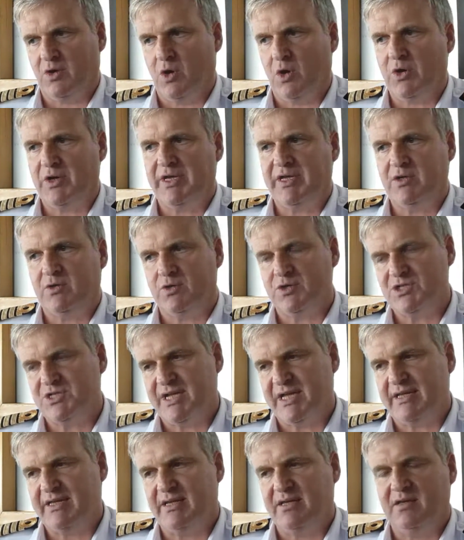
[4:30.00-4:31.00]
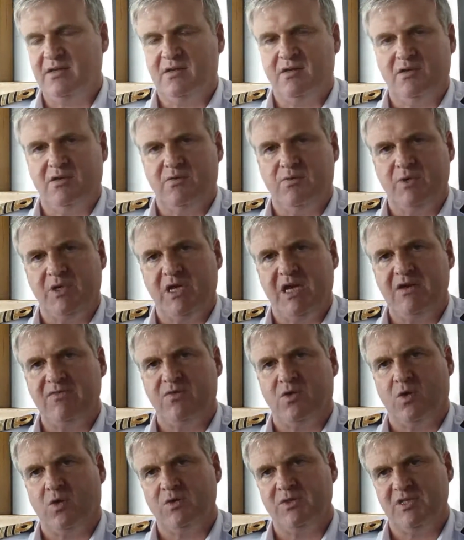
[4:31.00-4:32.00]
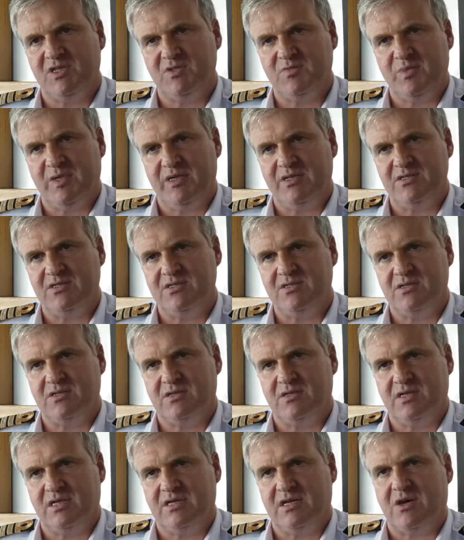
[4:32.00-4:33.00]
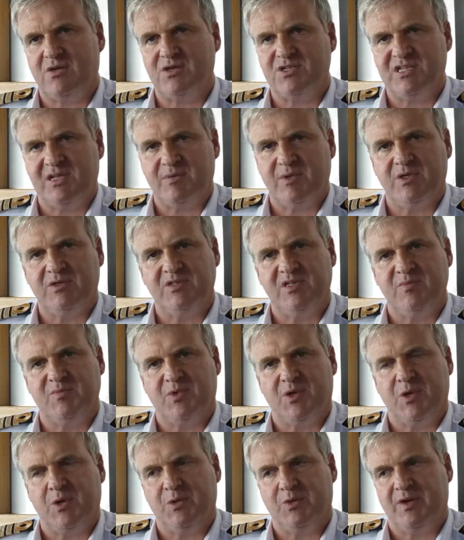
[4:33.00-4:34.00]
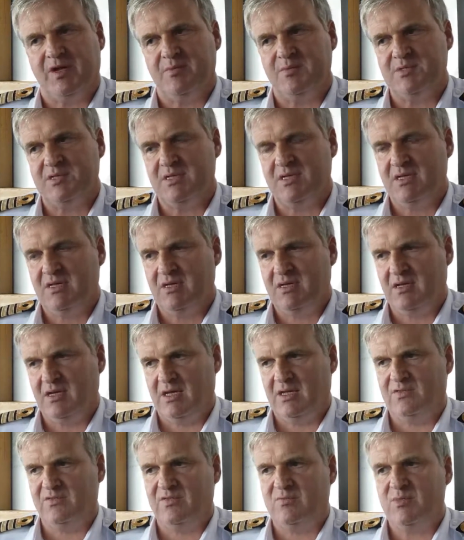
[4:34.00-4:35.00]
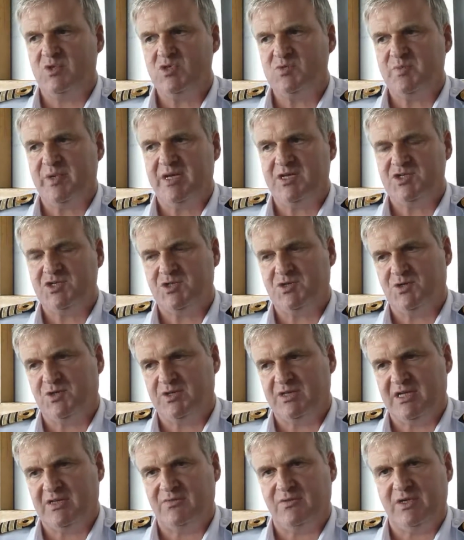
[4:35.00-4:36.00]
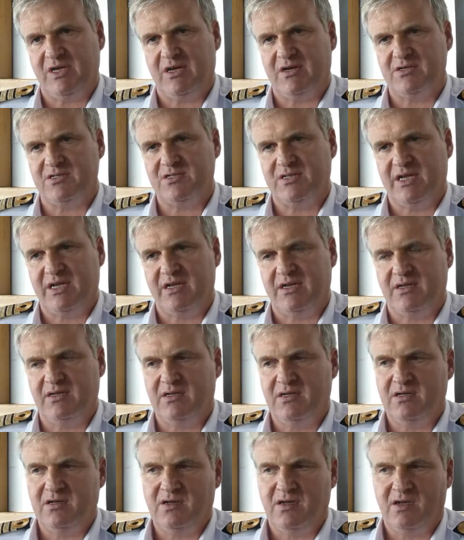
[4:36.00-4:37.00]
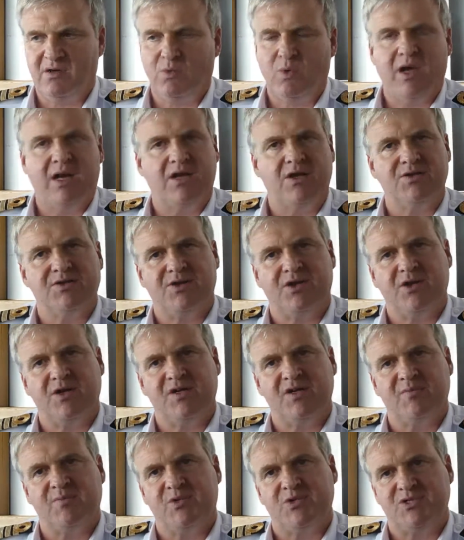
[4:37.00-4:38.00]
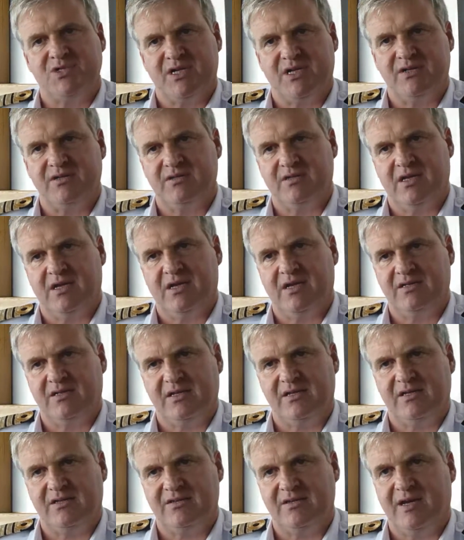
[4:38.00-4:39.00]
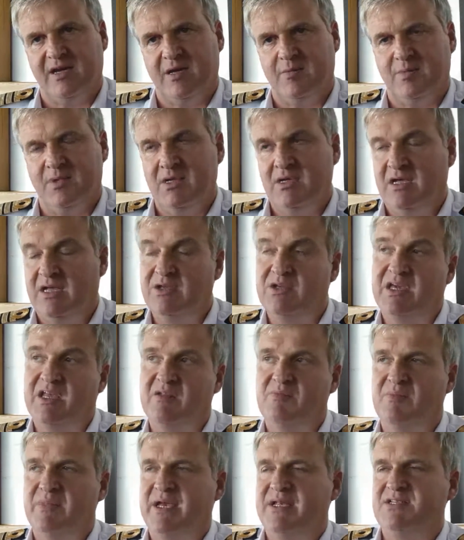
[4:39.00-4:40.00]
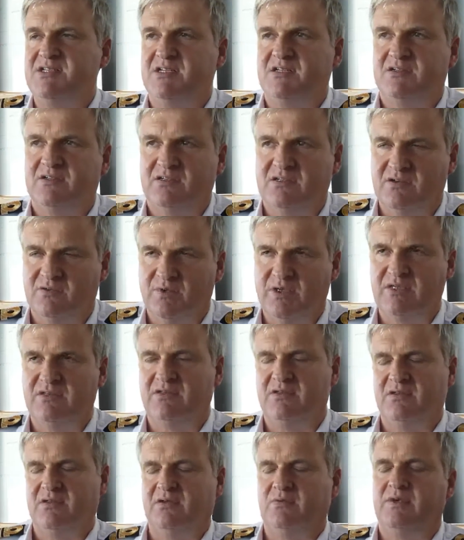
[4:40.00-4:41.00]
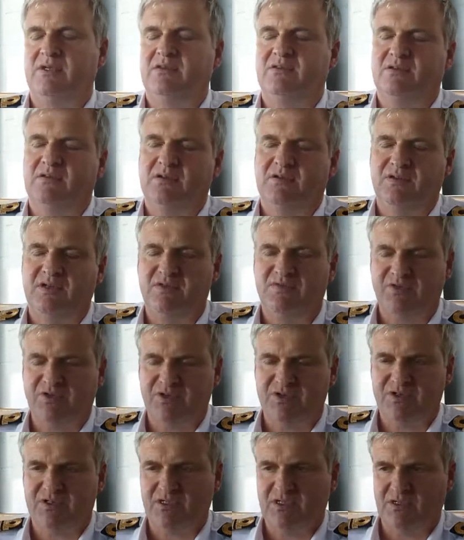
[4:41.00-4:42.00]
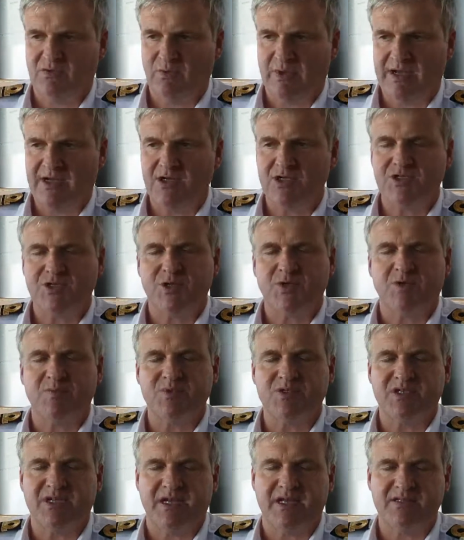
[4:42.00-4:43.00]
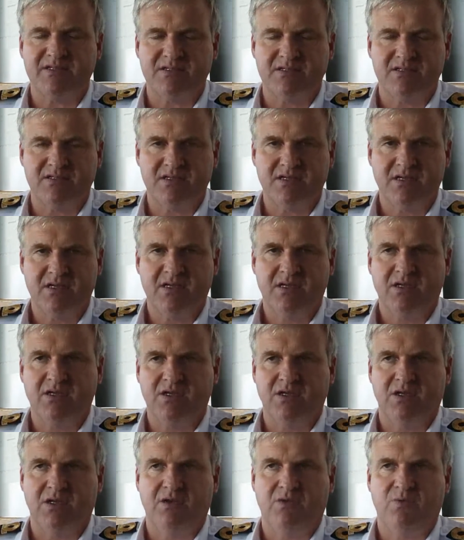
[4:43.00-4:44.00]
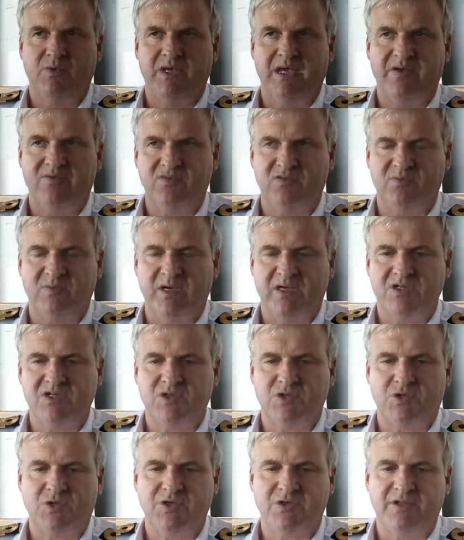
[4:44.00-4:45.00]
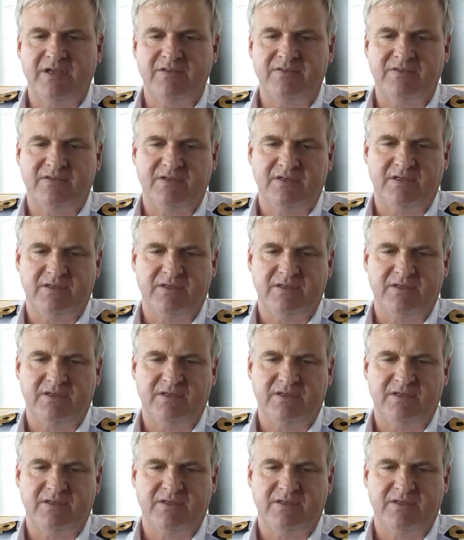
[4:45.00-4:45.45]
hogging or sagging. We have all these means in our stability programs, and we must make sure that we are staying well under 100% at any time. You can imagine with different weather circumstances, we have to make sure that